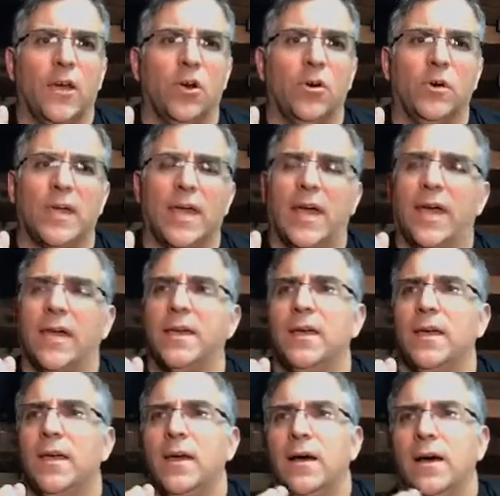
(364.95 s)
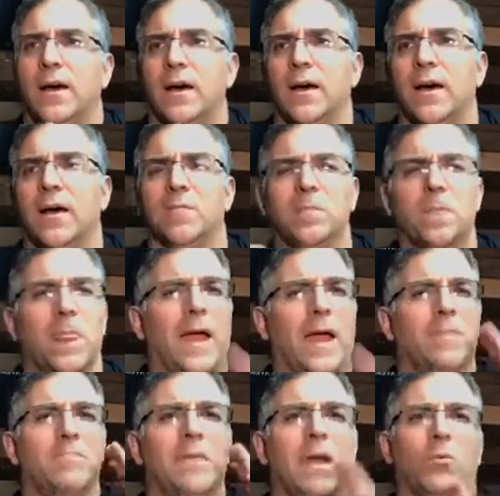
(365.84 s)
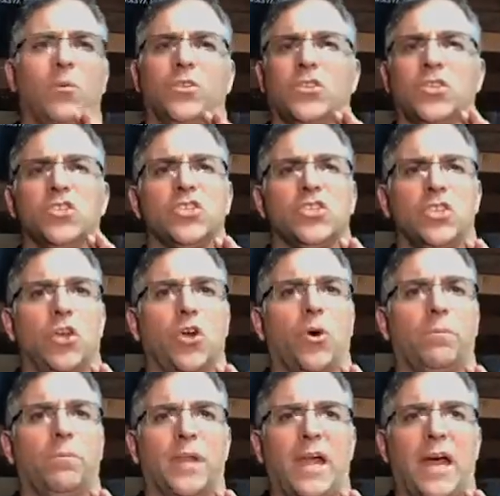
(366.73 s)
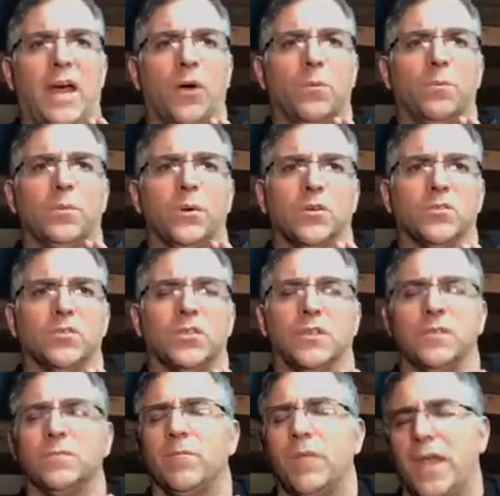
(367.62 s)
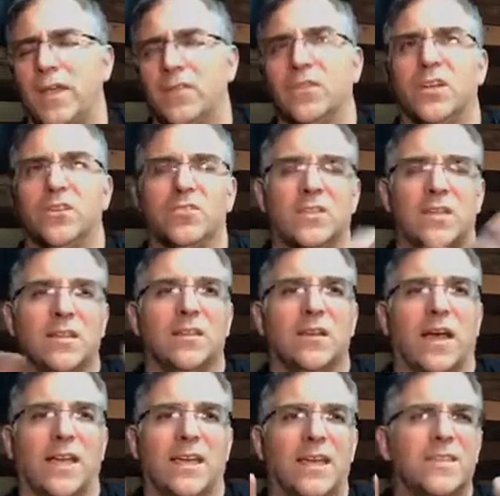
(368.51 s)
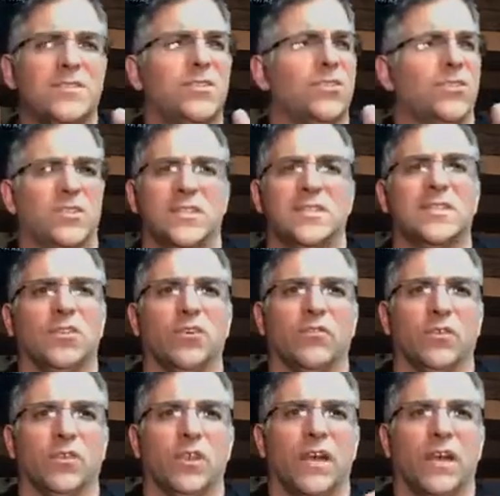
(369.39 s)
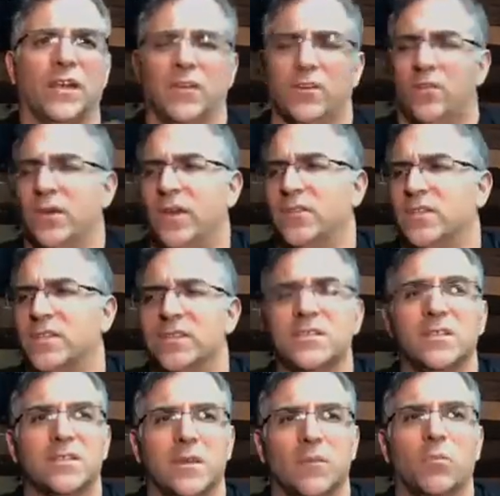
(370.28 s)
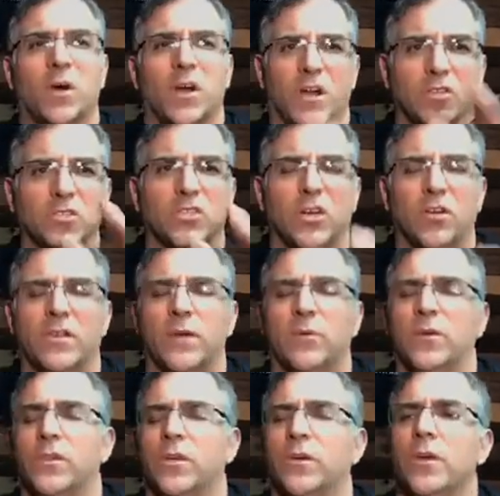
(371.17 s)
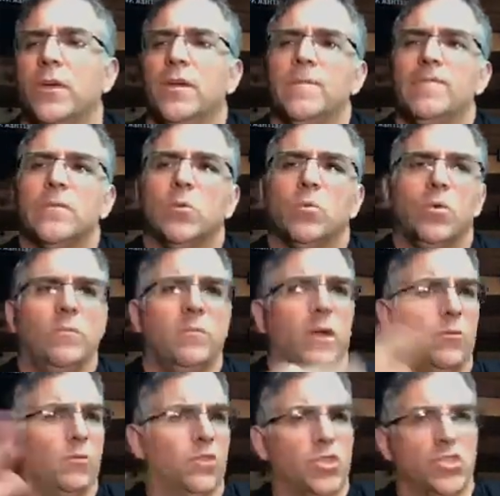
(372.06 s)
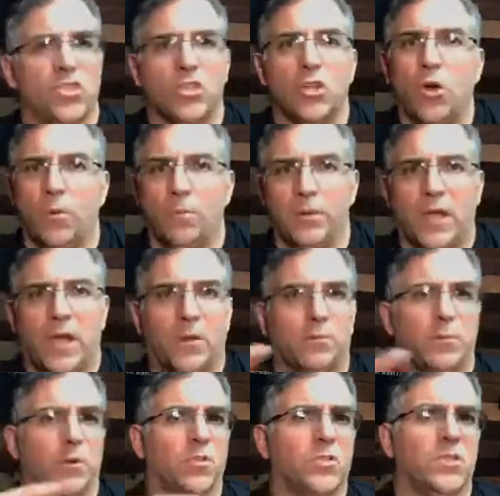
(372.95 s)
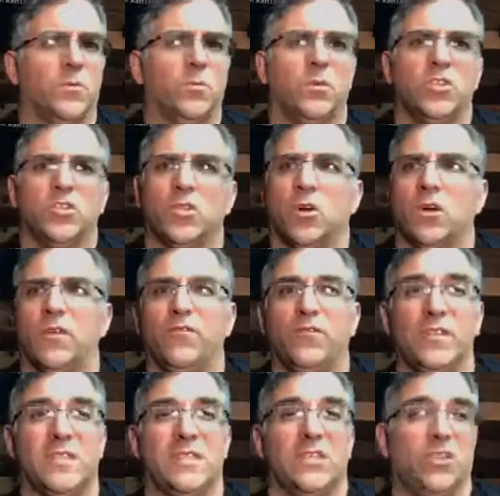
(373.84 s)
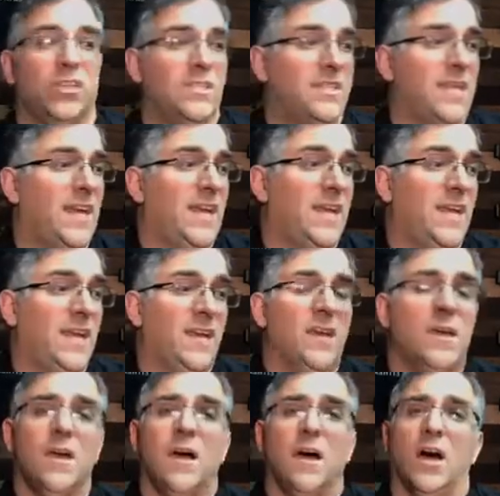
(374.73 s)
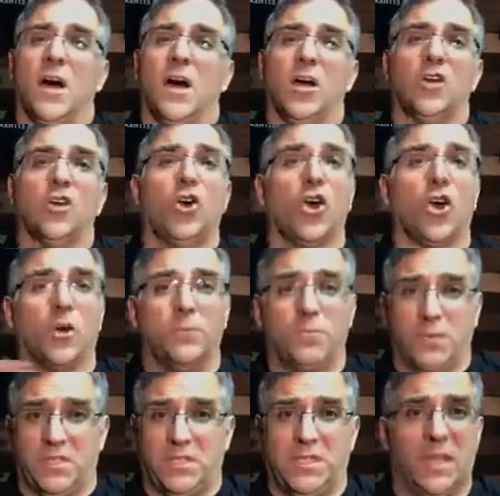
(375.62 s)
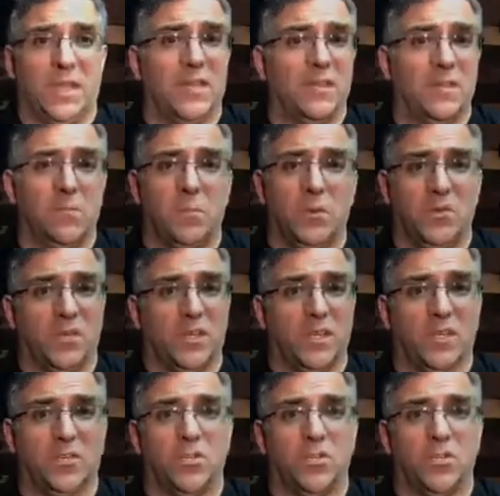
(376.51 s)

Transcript: Okay. I met with the snowplow person, and I guess there's a silver lining around this somewhere. I'll share that with you. We met with the snowplow person. We started facilitating carpets in the building.